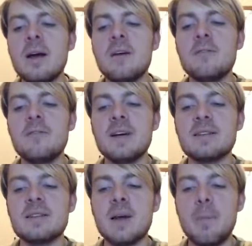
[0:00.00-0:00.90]

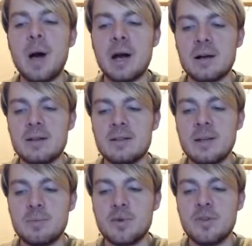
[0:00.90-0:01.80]
Fixed a bug
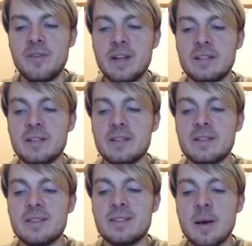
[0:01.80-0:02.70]
that prevented
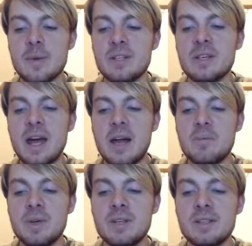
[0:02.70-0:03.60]
summoned
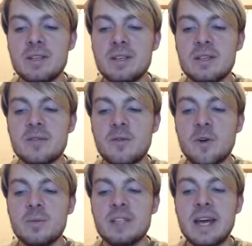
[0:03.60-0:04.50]
NPCs
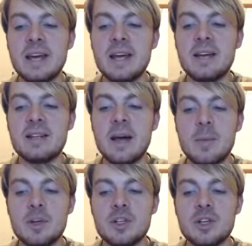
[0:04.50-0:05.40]
from taking
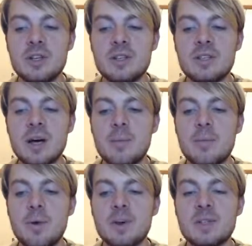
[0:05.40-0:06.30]
damage in some
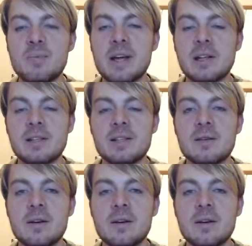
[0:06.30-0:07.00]
boss battles.